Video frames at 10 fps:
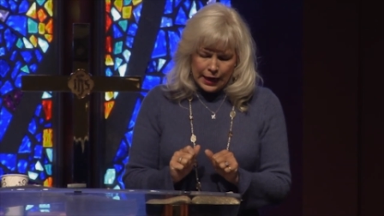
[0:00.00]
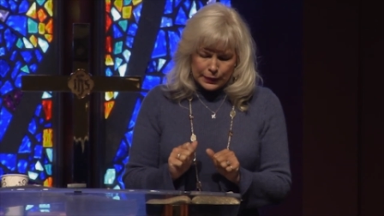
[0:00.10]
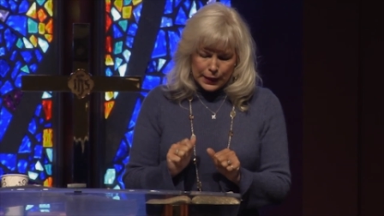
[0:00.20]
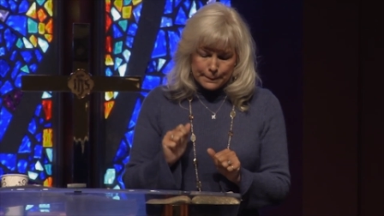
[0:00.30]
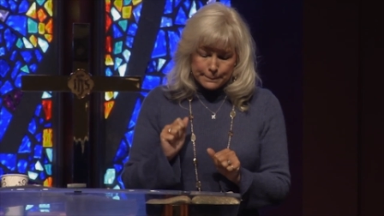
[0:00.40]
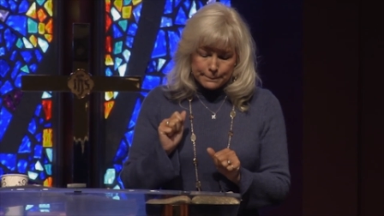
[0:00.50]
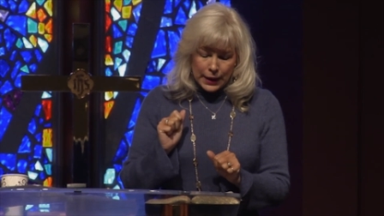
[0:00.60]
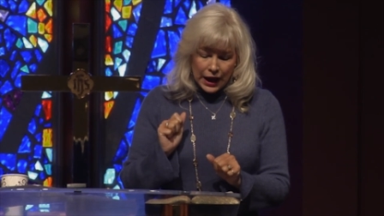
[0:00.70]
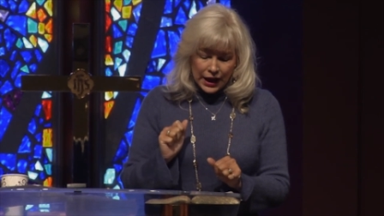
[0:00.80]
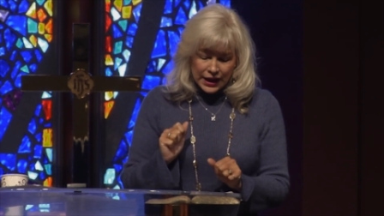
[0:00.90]
that
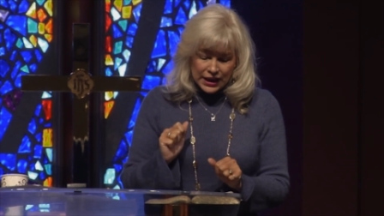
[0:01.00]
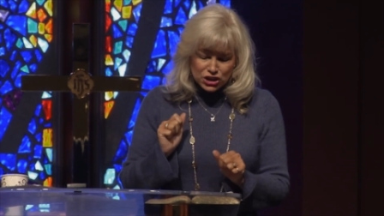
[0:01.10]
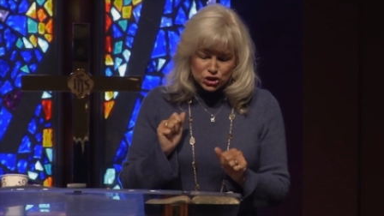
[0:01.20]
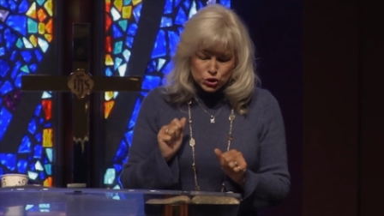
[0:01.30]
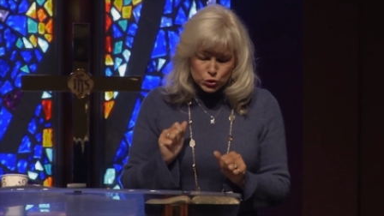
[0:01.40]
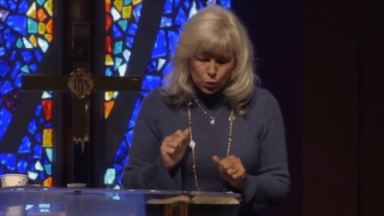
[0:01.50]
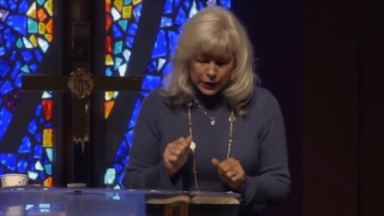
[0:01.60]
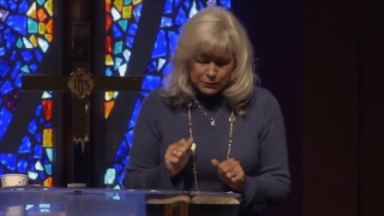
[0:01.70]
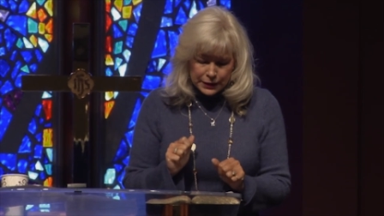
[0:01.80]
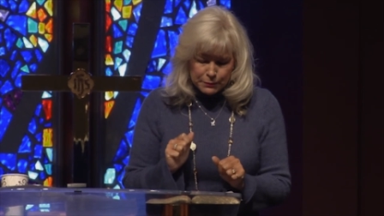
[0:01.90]
my
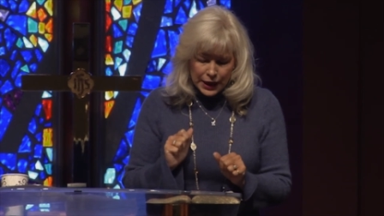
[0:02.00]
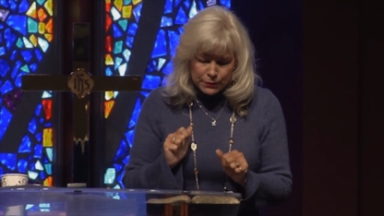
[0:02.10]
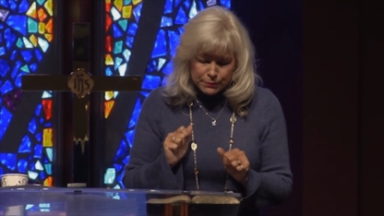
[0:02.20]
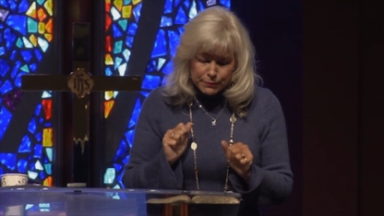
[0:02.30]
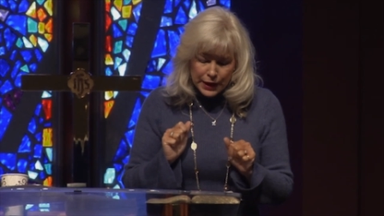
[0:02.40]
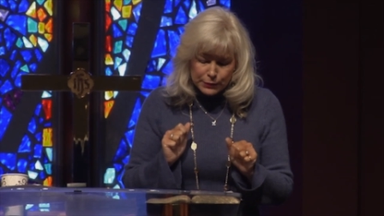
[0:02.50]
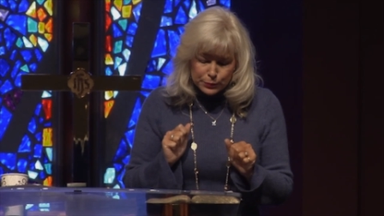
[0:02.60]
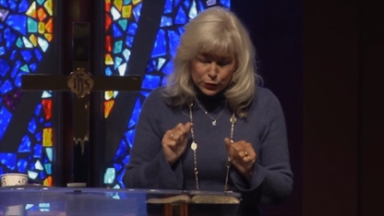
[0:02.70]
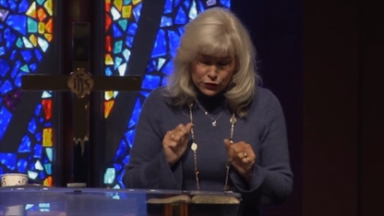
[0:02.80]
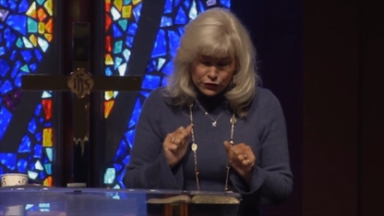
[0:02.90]
enjoyment may, may be
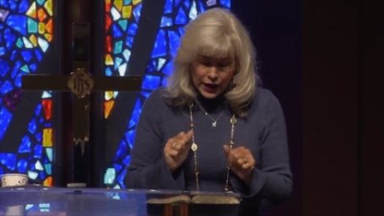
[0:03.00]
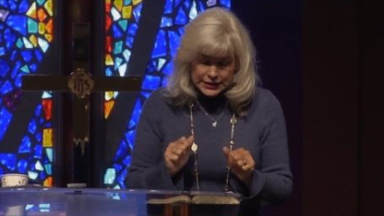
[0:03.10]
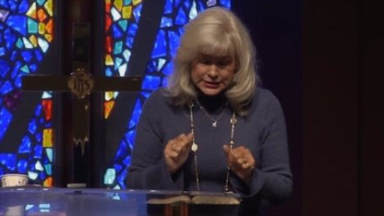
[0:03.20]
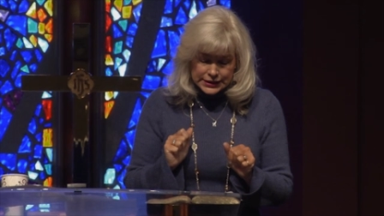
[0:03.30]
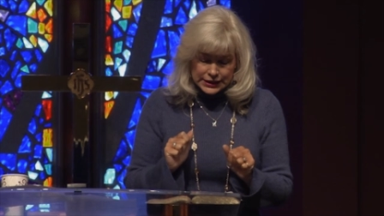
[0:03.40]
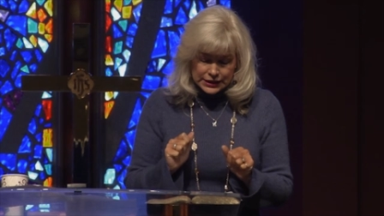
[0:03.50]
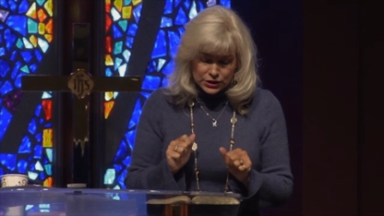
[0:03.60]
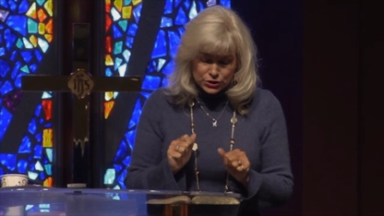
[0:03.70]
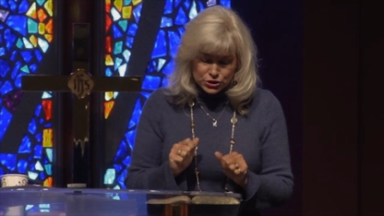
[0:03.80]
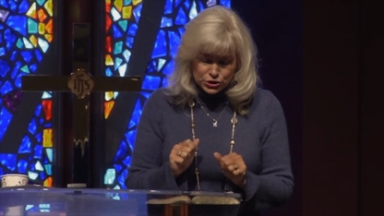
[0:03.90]
perfected in
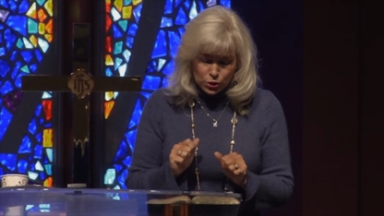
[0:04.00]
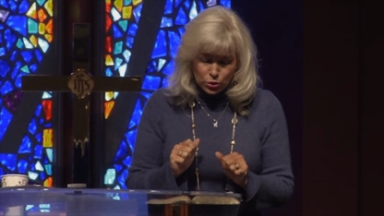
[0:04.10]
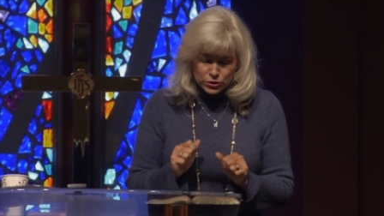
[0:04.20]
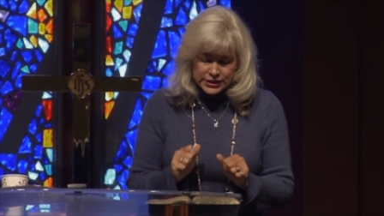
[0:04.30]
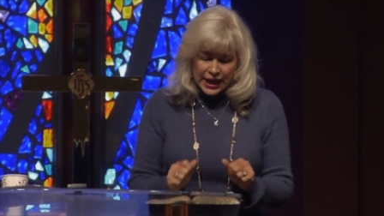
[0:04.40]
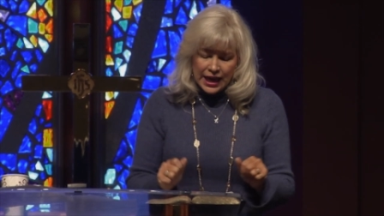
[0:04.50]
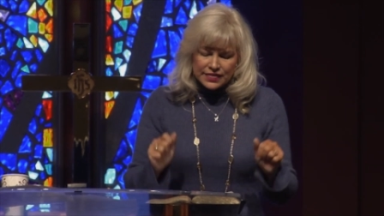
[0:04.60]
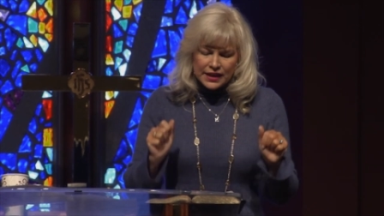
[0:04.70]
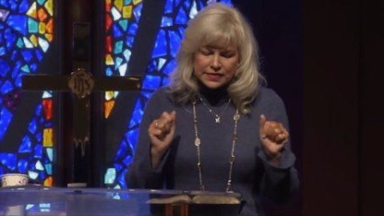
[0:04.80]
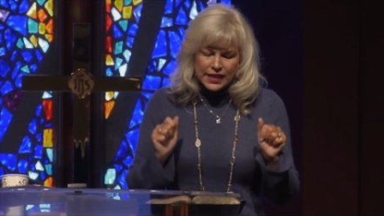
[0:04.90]
their souls,
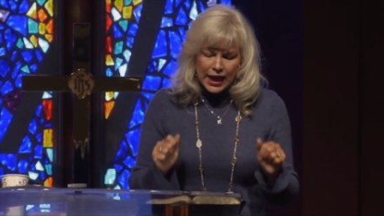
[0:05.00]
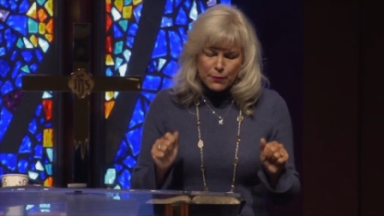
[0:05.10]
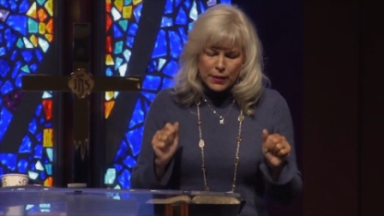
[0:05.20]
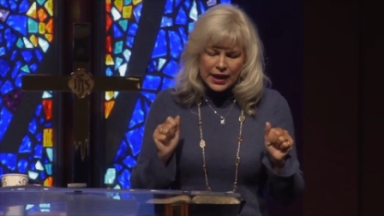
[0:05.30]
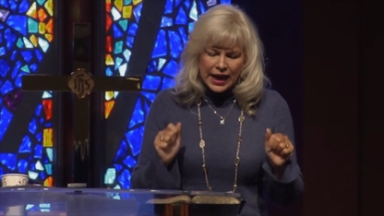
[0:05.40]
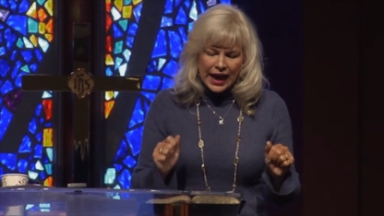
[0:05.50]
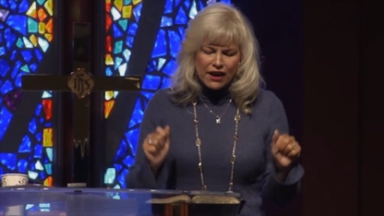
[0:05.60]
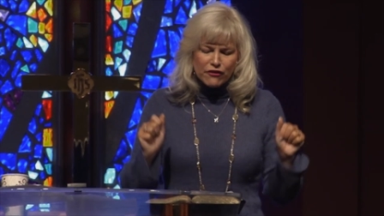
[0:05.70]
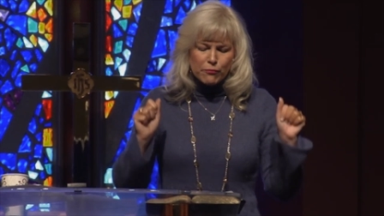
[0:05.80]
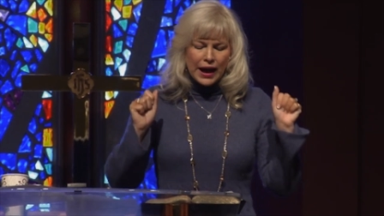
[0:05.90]
that they may
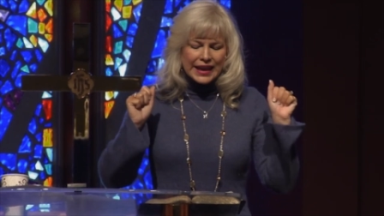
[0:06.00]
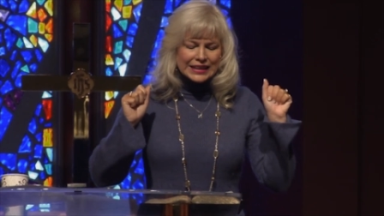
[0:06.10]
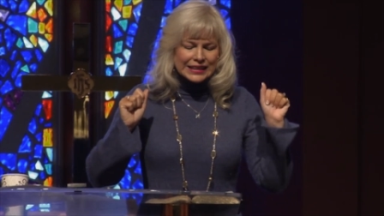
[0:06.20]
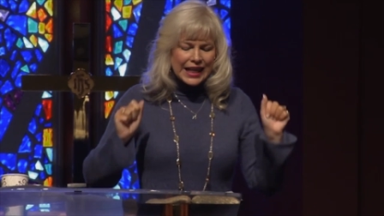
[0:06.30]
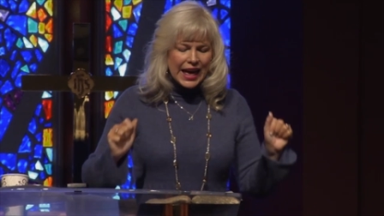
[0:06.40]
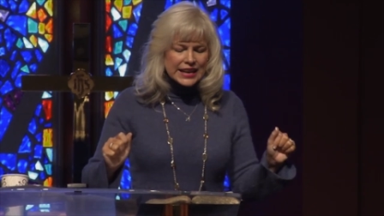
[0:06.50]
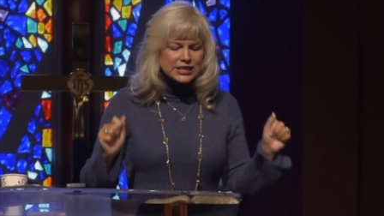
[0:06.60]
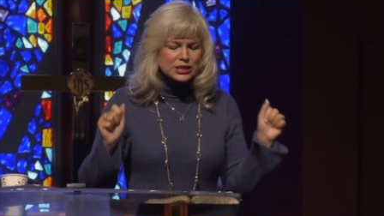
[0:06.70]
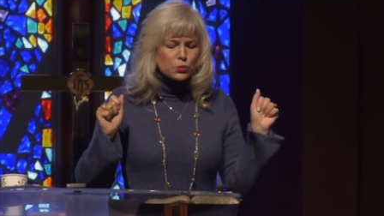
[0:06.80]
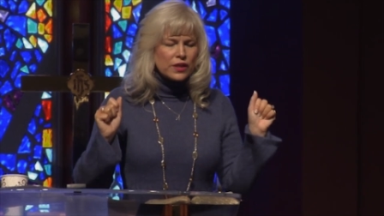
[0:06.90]
have my
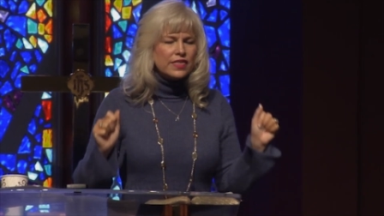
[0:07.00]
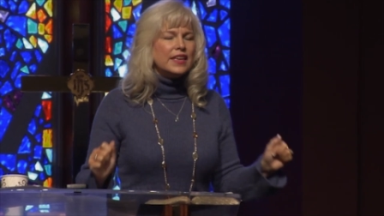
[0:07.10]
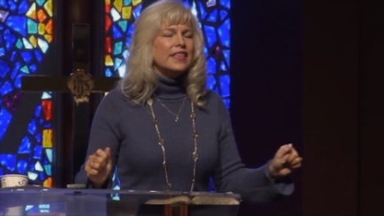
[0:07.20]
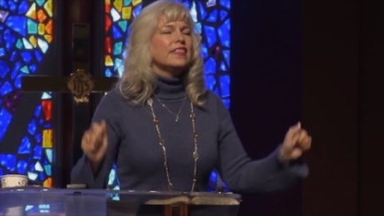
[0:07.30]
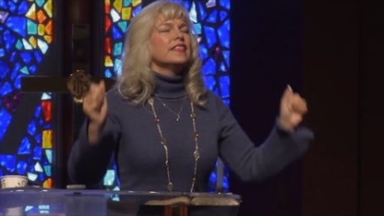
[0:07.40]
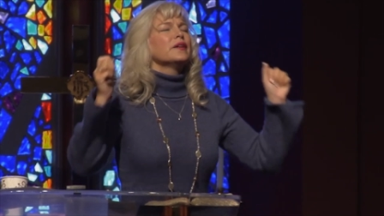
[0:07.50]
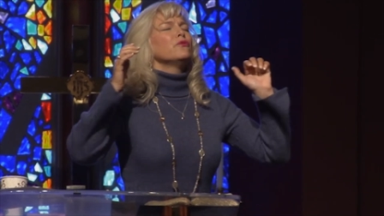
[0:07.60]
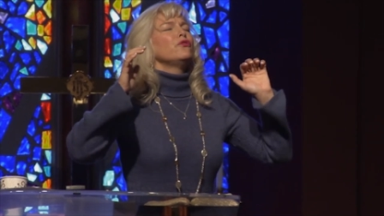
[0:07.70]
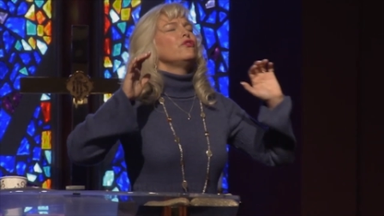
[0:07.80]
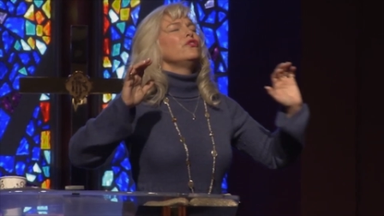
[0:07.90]
gladness within them
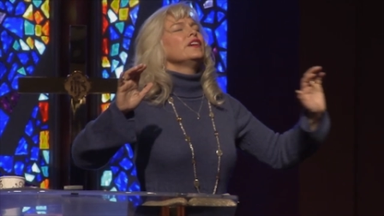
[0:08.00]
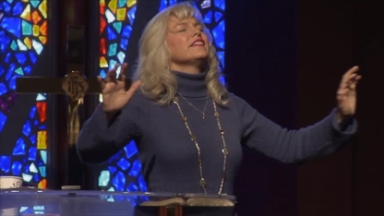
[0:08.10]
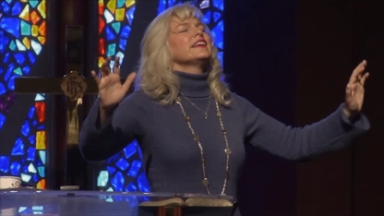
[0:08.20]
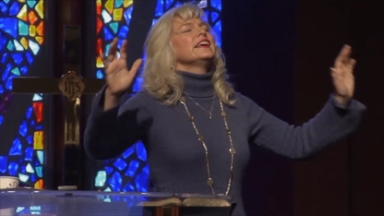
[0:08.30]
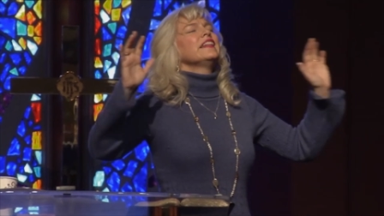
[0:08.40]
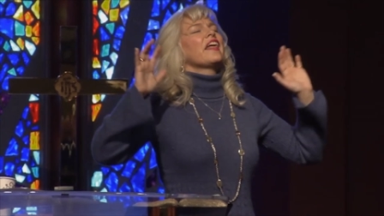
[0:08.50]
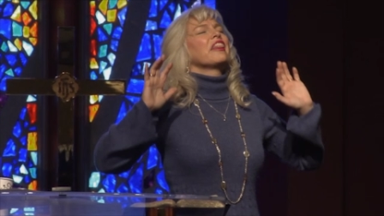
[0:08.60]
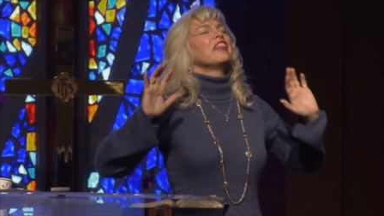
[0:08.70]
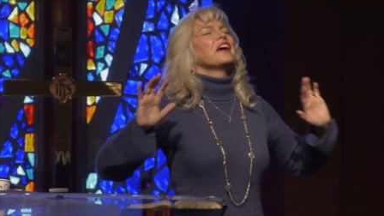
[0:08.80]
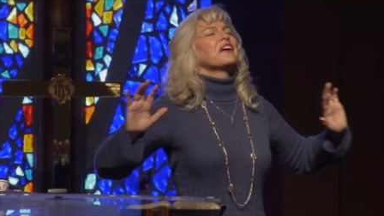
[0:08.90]

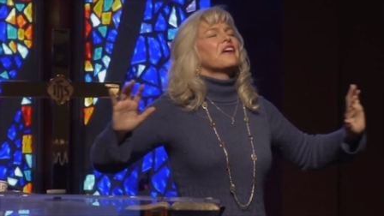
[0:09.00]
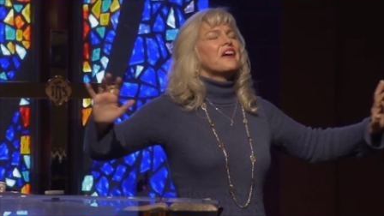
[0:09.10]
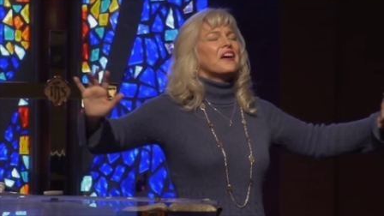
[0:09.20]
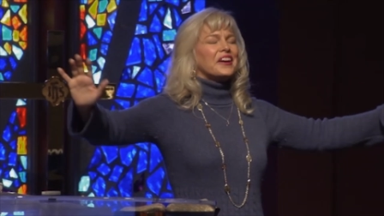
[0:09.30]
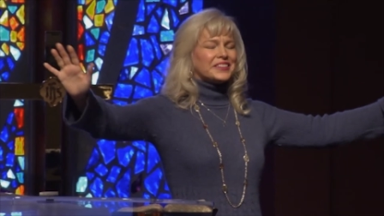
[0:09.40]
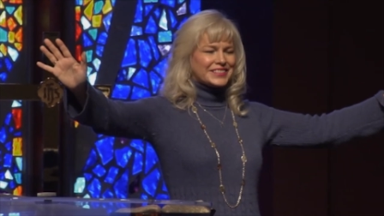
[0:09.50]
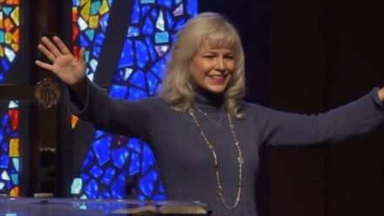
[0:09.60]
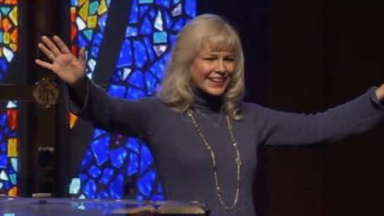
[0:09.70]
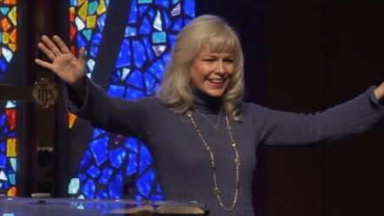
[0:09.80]
filling their heart.